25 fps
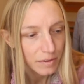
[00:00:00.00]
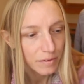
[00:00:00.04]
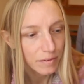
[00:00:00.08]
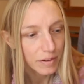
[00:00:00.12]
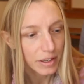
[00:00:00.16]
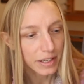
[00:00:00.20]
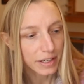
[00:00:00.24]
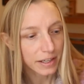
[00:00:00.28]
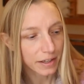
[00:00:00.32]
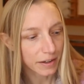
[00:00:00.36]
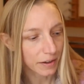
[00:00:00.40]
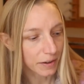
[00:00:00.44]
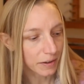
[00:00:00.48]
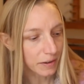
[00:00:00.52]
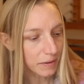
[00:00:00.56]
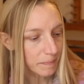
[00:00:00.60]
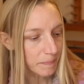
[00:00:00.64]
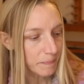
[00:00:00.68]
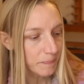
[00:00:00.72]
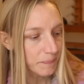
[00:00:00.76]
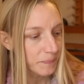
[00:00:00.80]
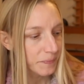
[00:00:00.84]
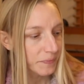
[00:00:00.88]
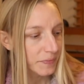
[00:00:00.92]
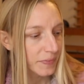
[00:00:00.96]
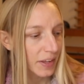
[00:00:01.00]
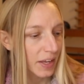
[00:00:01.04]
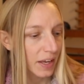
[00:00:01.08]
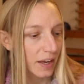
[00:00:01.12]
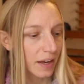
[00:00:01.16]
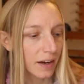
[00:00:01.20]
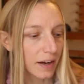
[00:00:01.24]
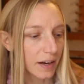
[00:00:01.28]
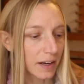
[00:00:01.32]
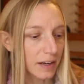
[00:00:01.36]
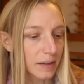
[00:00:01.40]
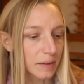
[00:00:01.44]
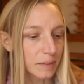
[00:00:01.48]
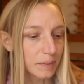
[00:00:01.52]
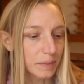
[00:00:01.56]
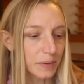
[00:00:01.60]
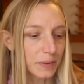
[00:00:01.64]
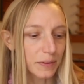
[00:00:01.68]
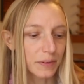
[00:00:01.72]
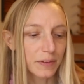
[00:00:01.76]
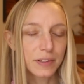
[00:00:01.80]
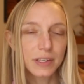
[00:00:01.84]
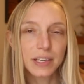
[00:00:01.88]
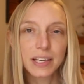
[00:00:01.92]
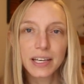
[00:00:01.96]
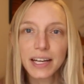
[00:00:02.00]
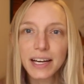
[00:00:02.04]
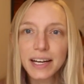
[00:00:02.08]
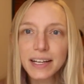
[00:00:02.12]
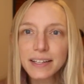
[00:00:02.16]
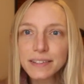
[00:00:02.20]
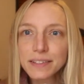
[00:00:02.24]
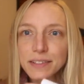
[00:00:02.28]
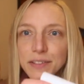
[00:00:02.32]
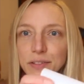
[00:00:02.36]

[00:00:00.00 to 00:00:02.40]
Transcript: right here, um, it has